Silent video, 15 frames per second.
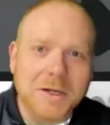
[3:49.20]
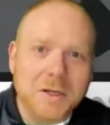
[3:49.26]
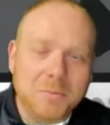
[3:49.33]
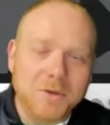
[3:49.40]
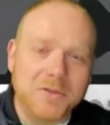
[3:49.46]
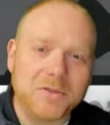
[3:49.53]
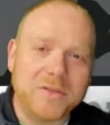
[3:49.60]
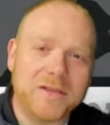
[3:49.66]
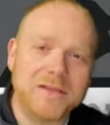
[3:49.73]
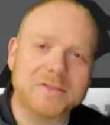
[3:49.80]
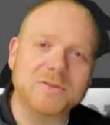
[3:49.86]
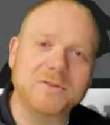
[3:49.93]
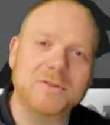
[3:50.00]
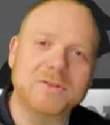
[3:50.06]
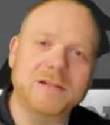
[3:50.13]
But
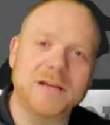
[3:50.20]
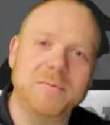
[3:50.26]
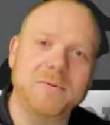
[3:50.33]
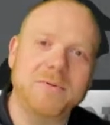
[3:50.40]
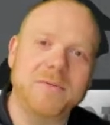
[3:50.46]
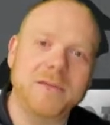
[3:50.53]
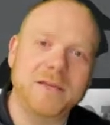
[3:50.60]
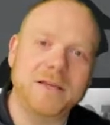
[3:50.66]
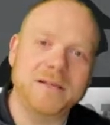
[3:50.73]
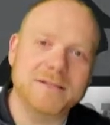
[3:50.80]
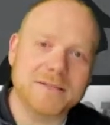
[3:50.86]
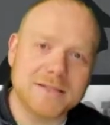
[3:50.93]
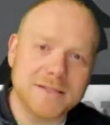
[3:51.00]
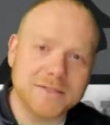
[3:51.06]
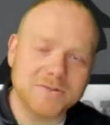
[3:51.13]
these are the type of
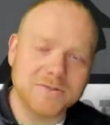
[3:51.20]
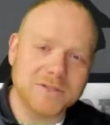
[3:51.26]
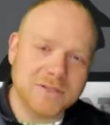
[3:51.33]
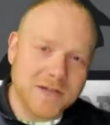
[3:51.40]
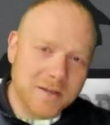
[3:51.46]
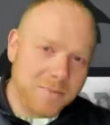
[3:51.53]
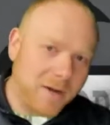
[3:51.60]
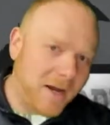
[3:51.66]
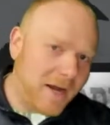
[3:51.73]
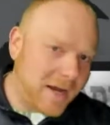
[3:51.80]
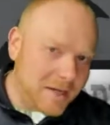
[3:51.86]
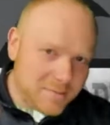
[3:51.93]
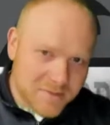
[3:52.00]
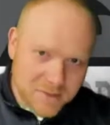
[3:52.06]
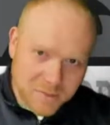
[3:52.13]
things, these are the type of
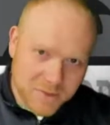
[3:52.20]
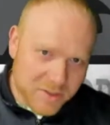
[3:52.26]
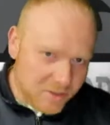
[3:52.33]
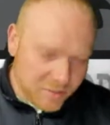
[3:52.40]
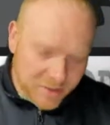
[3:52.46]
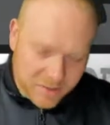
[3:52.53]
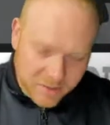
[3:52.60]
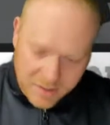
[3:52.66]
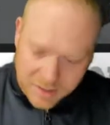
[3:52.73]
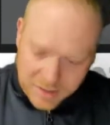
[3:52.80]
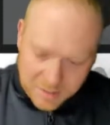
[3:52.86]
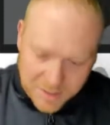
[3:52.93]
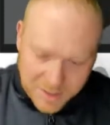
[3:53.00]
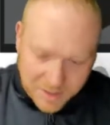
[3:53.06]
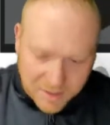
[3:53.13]
items that we need to be
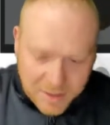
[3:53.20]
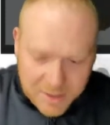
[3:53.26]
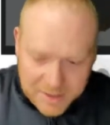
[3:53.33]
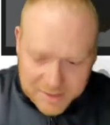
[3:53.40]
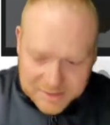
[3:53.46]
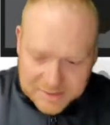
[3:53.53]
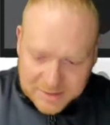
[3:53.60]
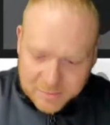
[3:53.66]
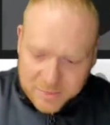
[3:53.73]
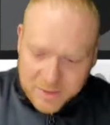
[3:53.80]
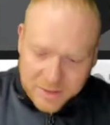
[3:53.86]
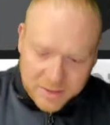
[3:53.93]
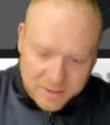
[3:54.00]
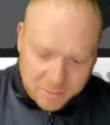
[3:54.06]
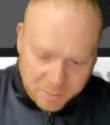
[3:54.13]
thinking about. It's
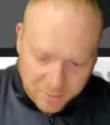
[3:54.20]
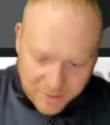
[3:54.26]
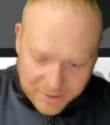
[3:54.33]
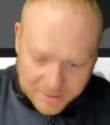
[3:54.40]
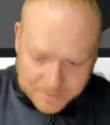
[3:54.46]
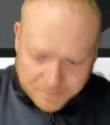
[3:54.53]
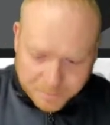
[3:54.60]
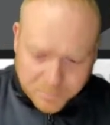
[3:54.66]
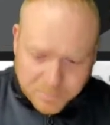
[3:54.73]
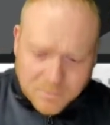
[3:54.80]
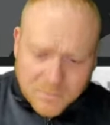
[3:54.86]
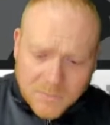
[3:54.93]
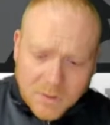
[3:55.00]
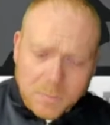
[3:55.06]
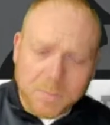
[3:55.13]
committing to prayer,
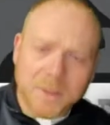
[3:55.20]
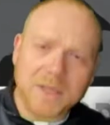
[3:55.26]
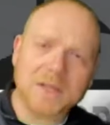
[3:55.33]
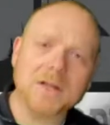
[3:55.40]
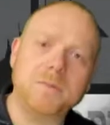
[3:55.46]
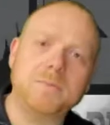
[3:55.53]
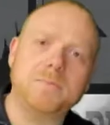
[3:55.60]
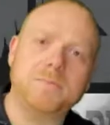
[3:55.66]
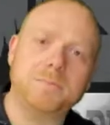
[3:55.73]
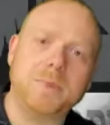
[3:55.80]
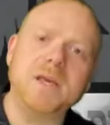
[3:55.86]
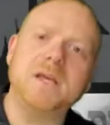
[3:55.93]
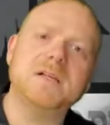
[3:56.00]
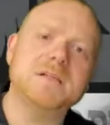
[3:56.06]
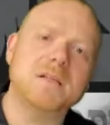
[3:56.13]

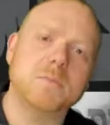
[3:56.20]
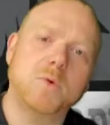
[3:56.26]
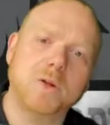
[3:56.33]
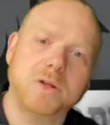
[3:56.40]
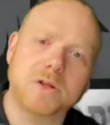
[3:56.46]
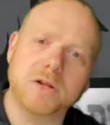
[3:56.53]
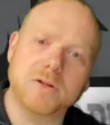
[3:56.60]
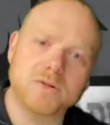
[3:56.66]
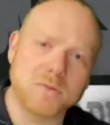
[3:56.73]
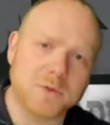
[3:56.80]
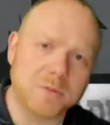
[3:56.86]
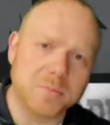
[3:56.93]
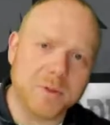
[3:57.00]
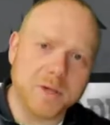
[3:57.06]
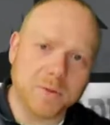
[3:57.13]
being someone that others
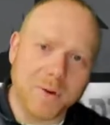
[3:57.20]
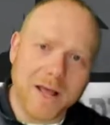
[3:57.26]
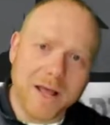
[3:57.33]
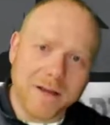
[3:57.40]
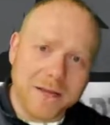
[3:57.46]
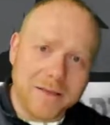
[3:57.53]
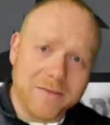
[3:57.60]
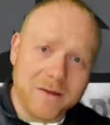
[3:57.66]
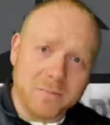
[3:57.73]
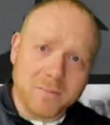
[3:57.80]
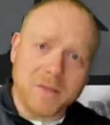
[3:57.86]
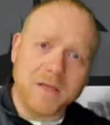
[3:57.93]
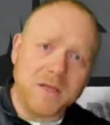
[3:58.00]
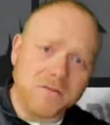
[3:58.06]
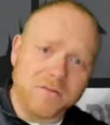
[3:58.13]
want to be around, and then
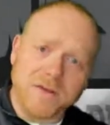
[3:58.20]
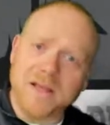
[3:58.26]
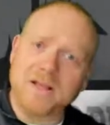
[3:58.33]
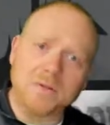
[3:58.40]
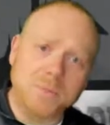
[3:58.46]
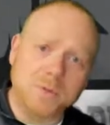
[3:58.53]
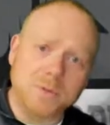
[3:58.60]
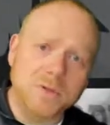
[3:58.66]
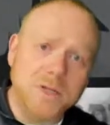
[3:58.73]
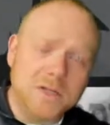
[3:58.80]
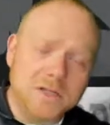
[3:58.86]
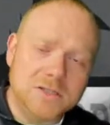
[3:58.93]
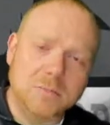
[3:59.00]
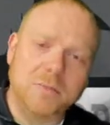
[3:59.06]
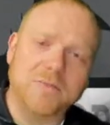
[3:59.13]
being available
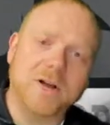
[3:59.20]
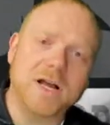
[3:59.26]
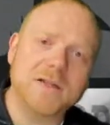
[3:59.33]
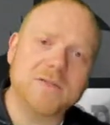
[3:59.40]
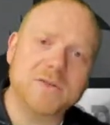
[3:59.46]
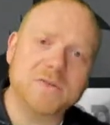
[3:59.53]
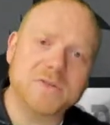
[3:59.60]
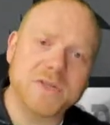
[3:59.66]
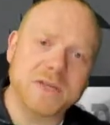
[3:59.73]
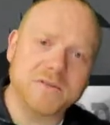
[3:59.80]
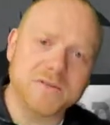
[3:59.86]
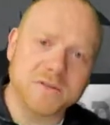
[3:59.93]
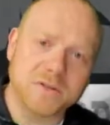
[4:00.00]
to provide those gifts of the